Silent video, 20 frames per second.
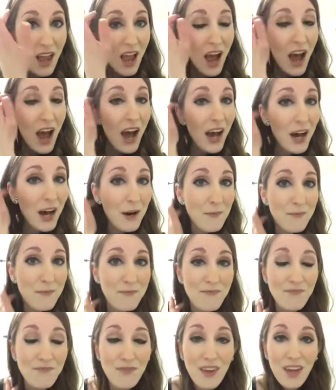
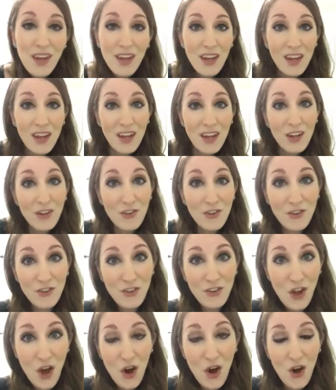Um,
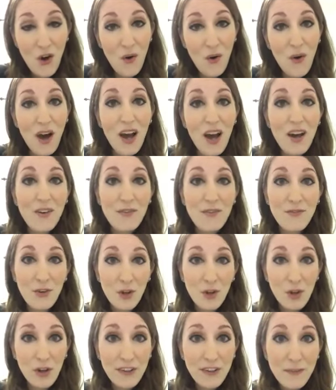so, for
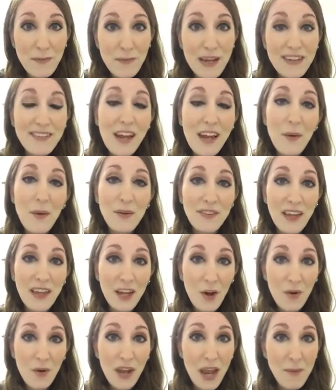Christmas, I was
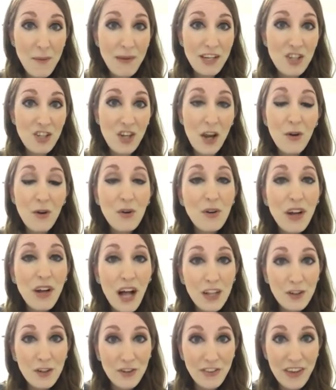like, okay, my general
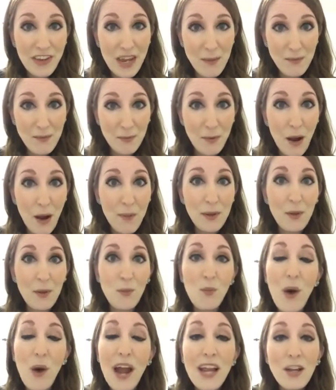color scheme is probably
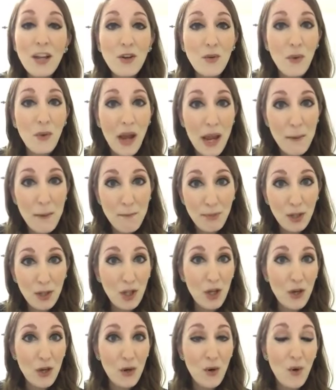white, gray,
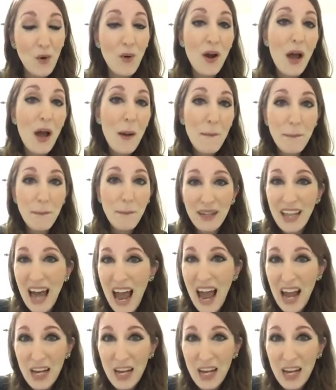blue, black